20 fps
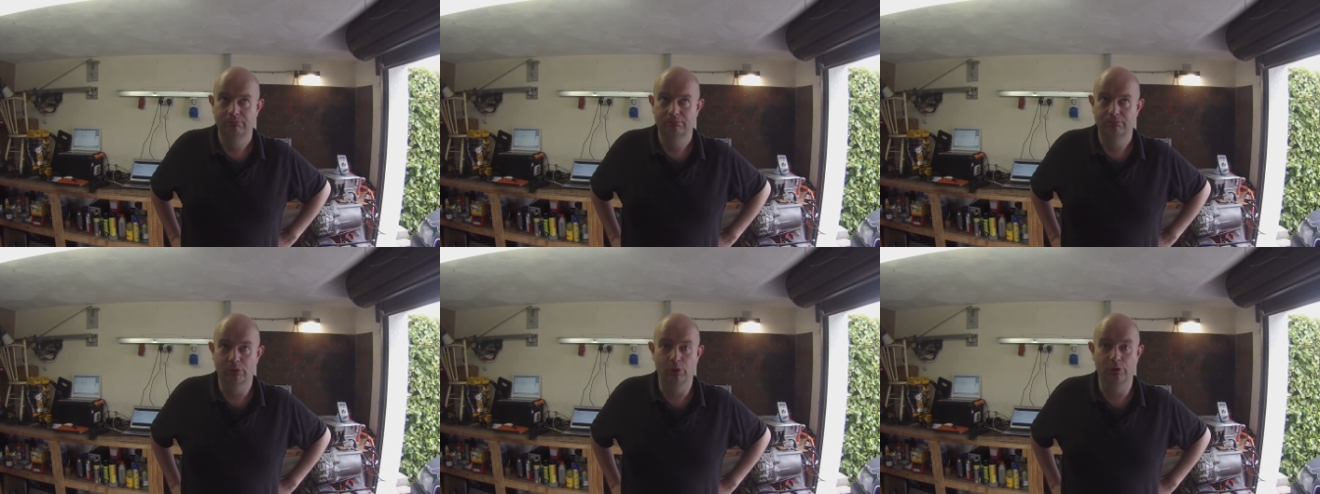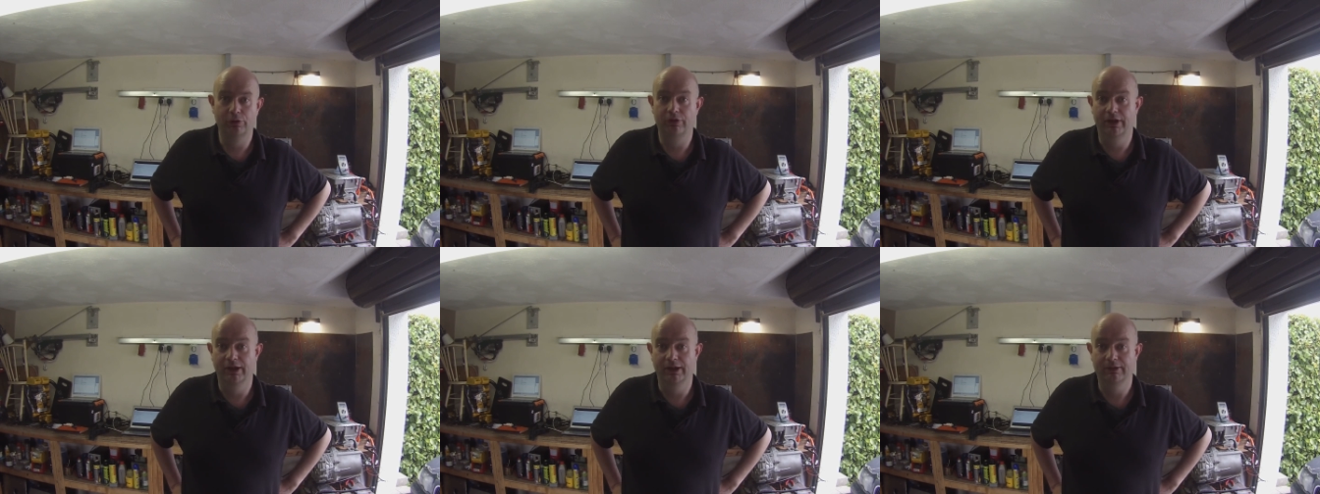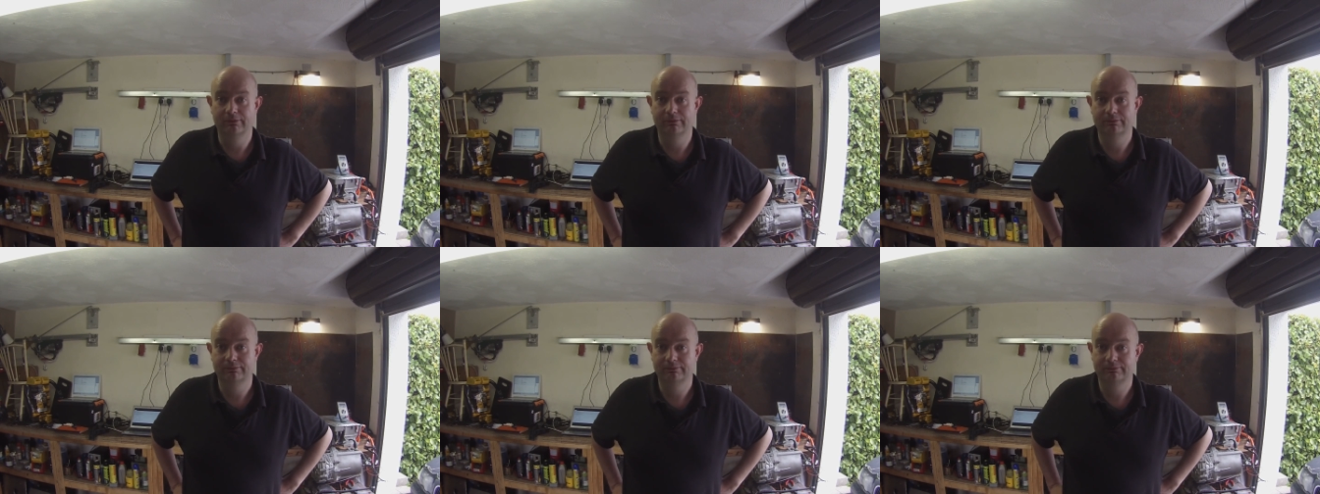motoring,
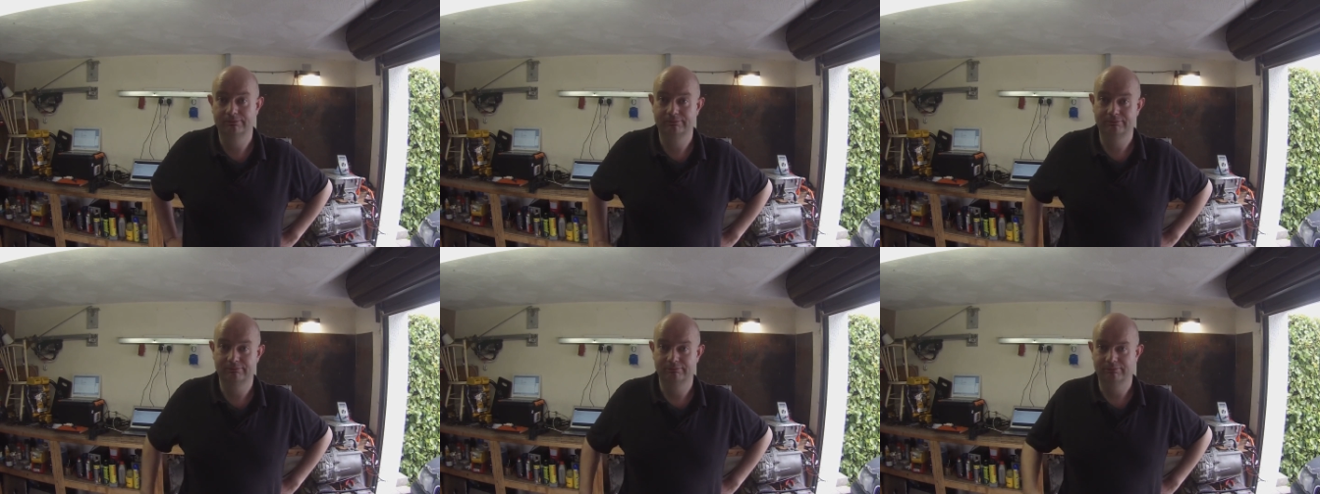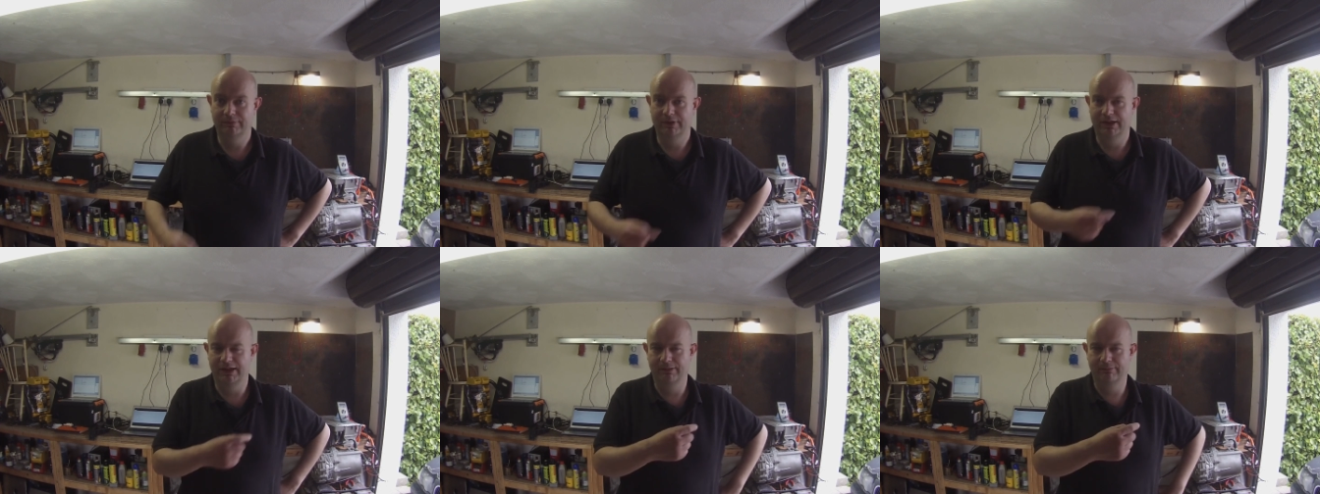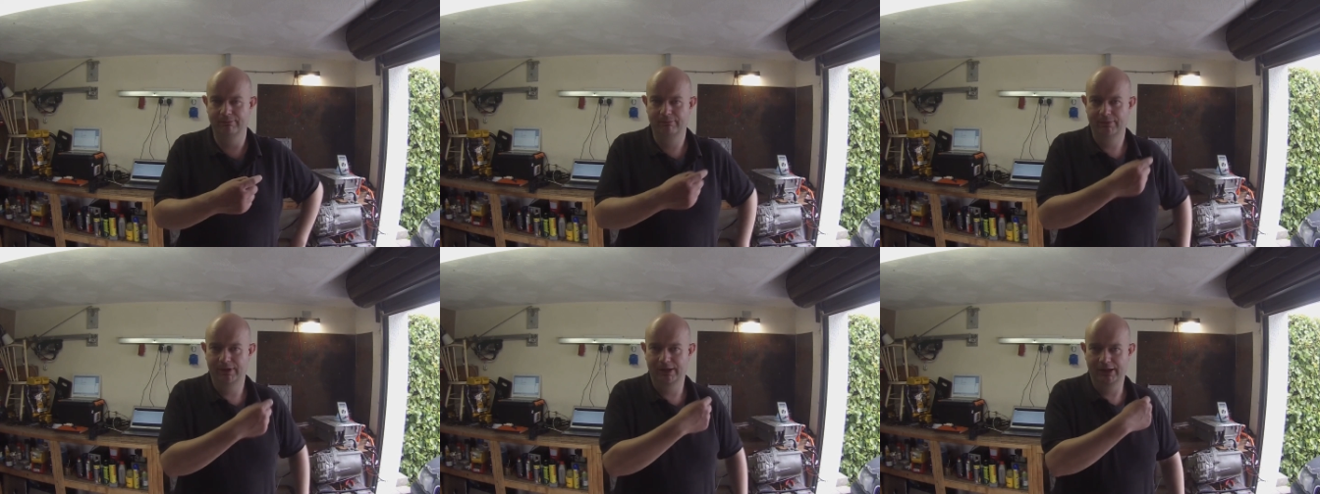
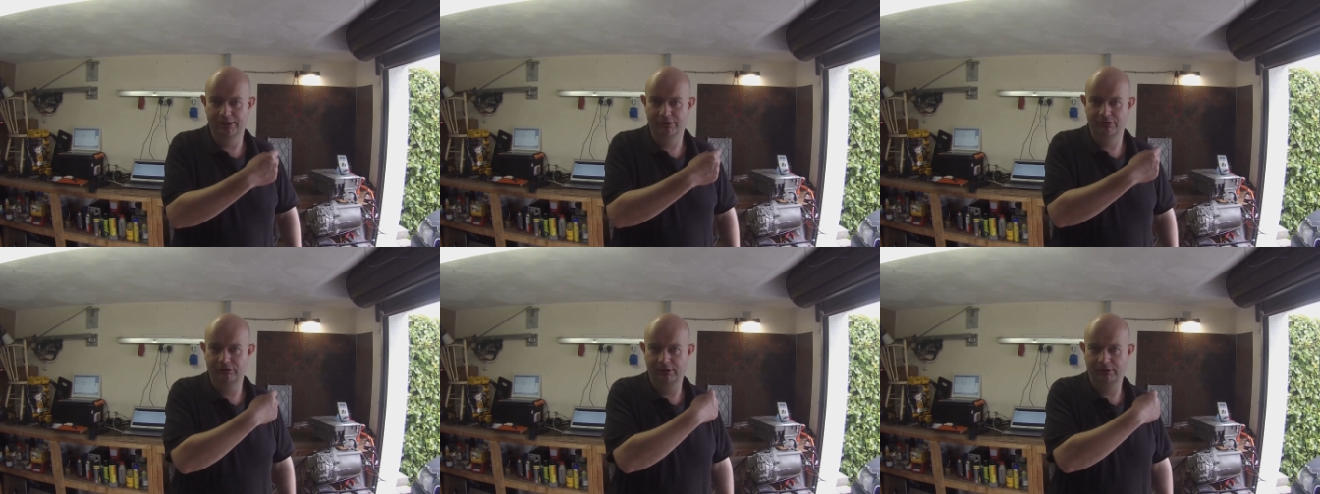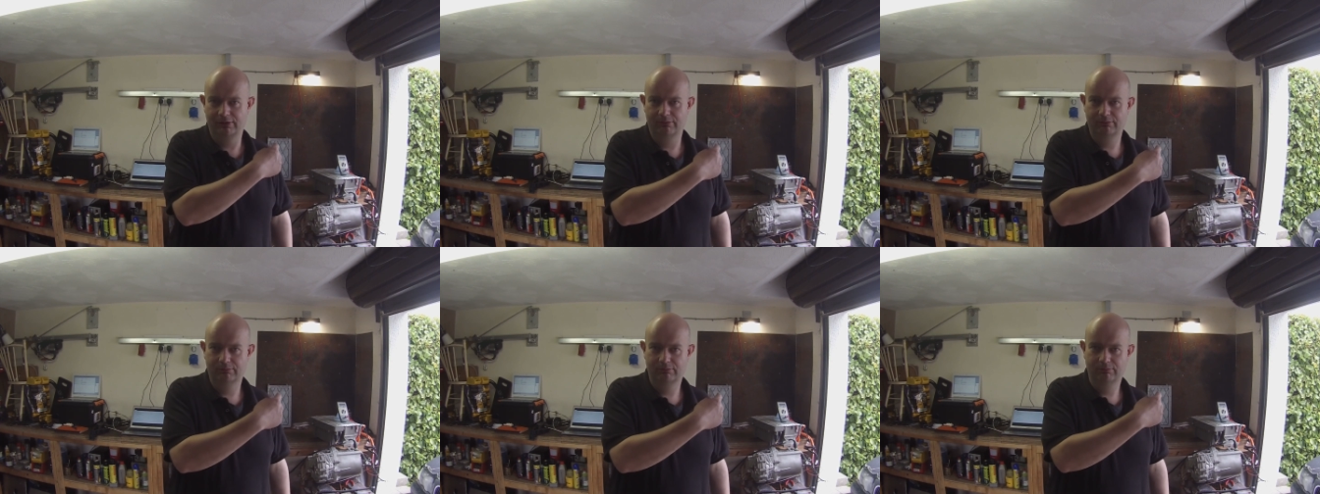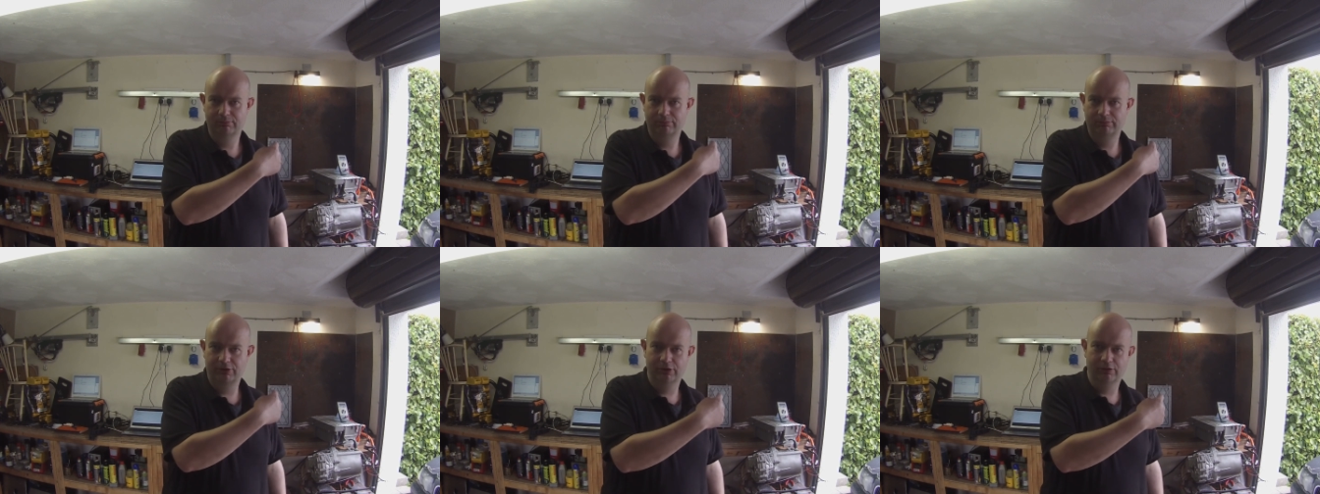um, electric,
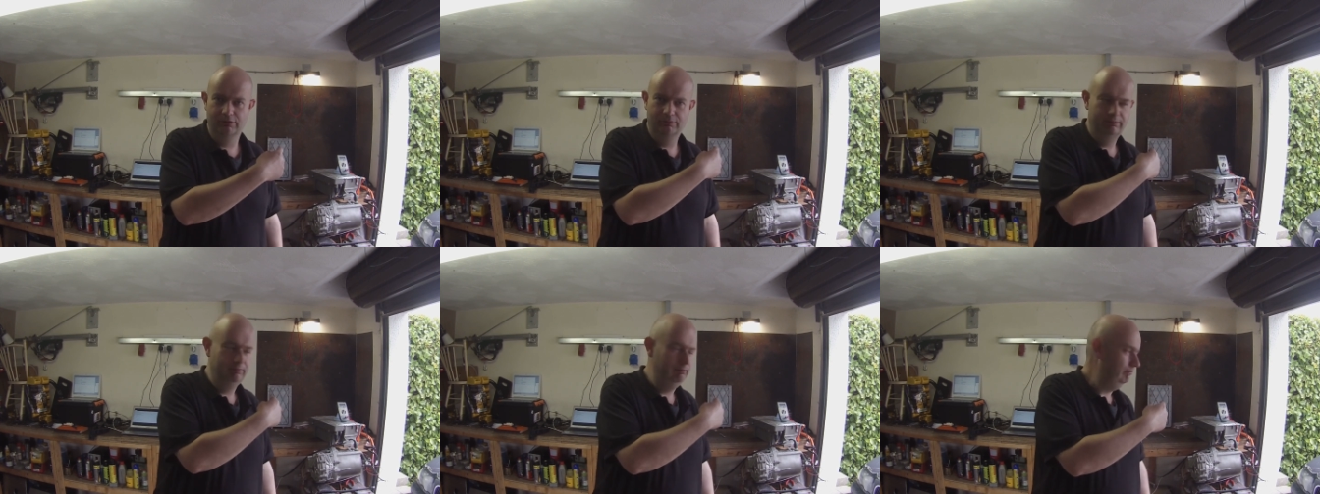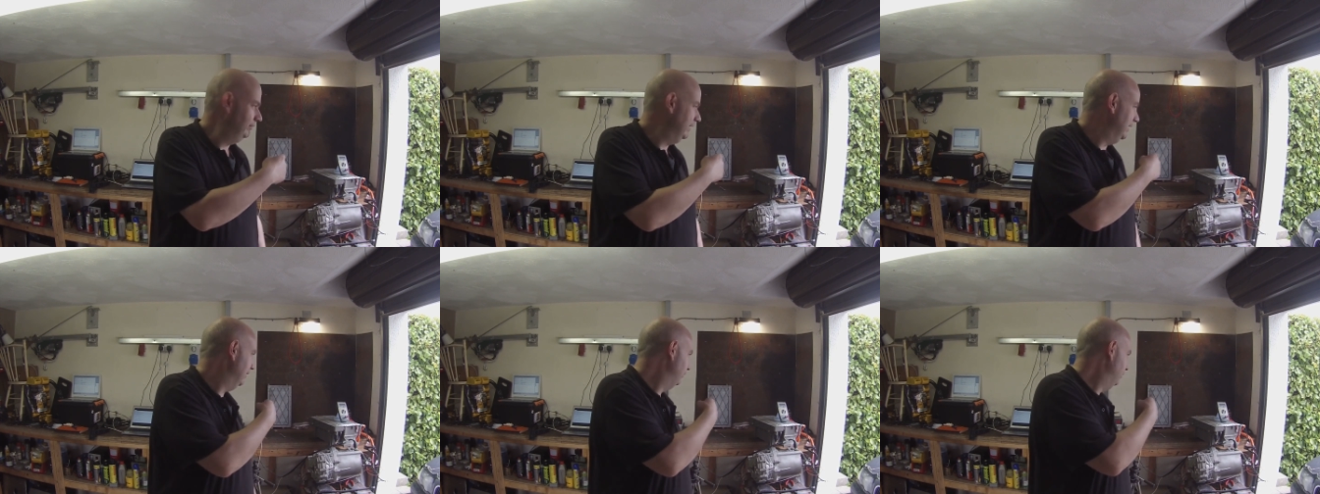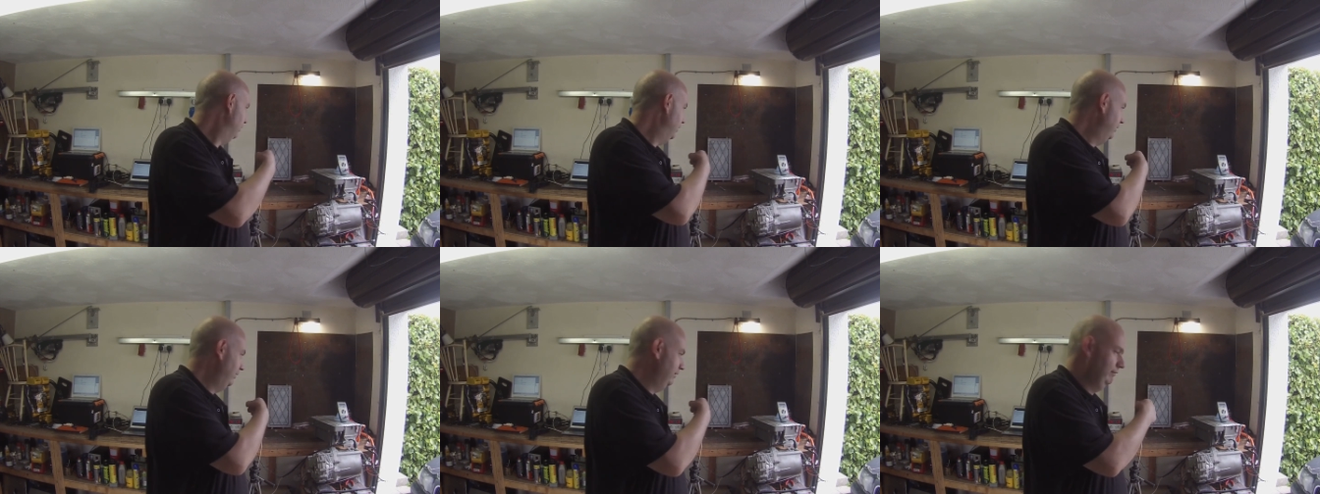you know, that
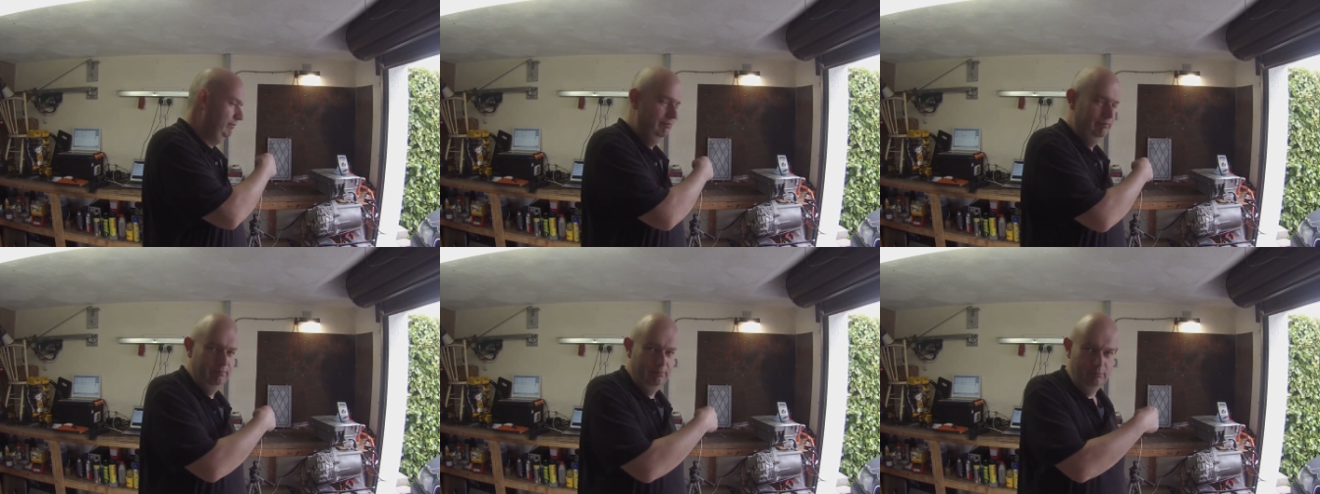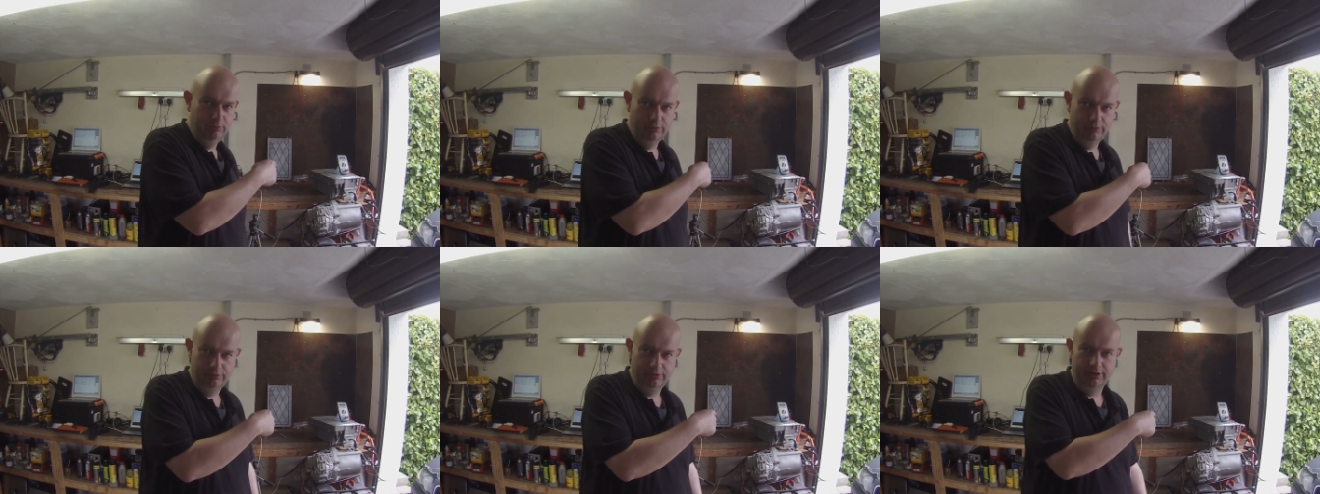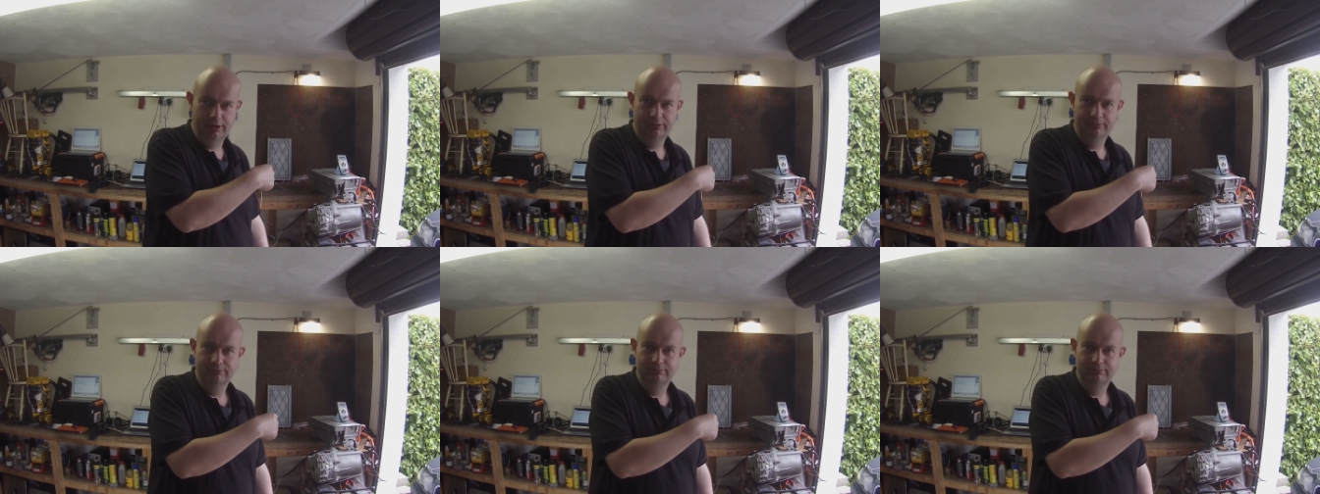kind of motoring.